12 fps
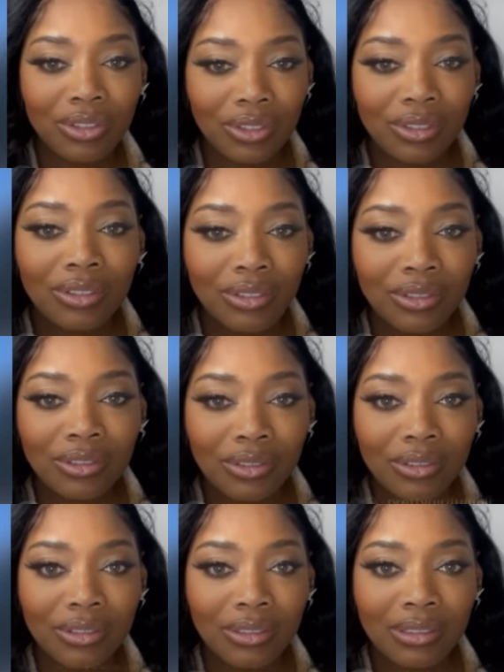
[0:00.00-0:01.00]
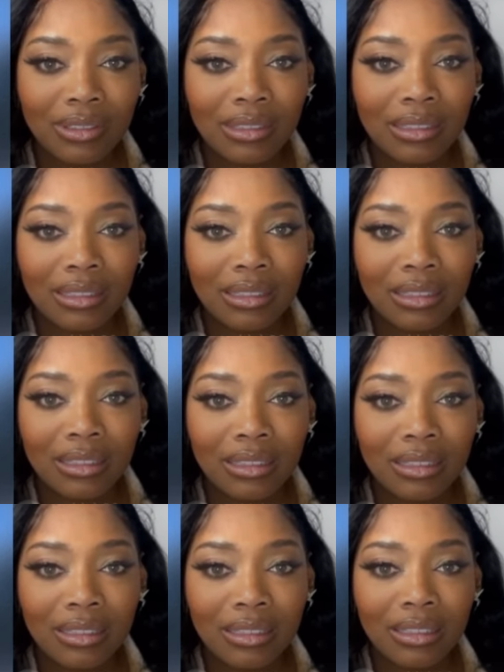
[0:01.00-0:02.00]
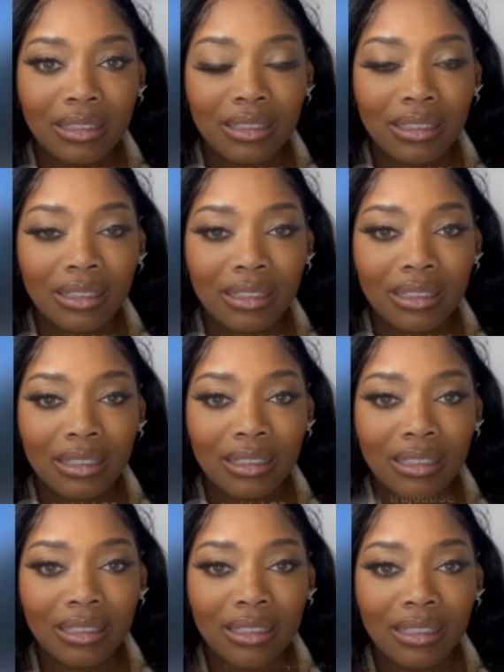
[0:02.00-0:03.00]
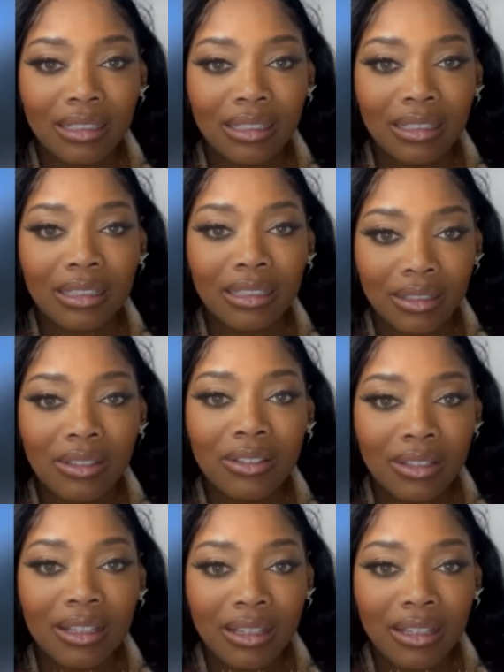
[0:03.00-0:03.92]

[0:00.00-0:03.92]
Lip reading: (silent)